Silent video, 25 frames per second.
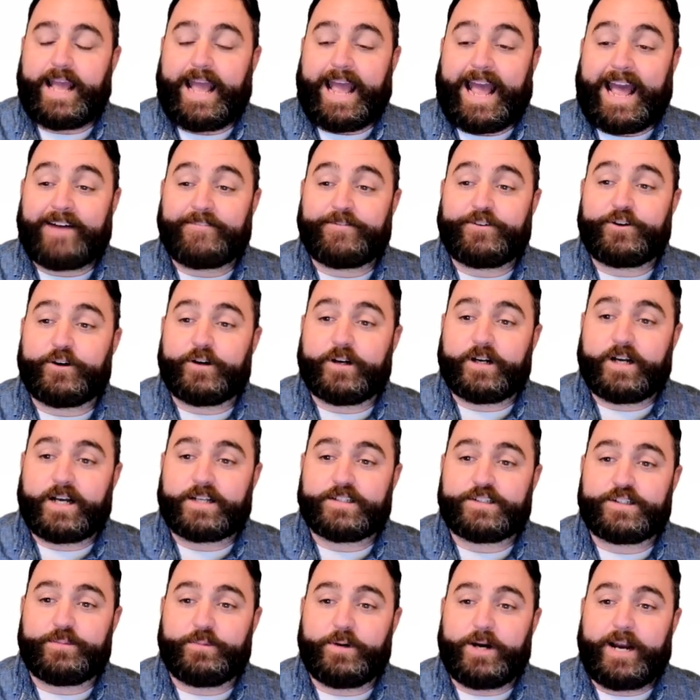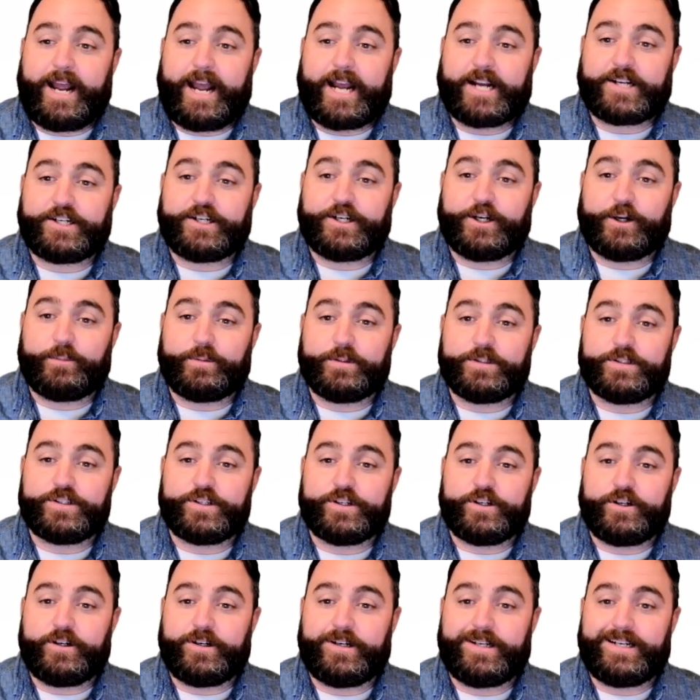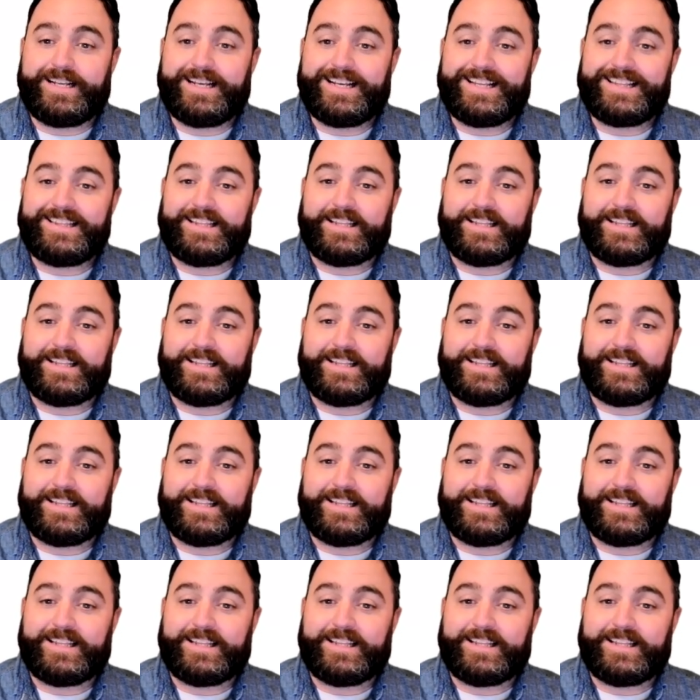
After a customer action opens the hood,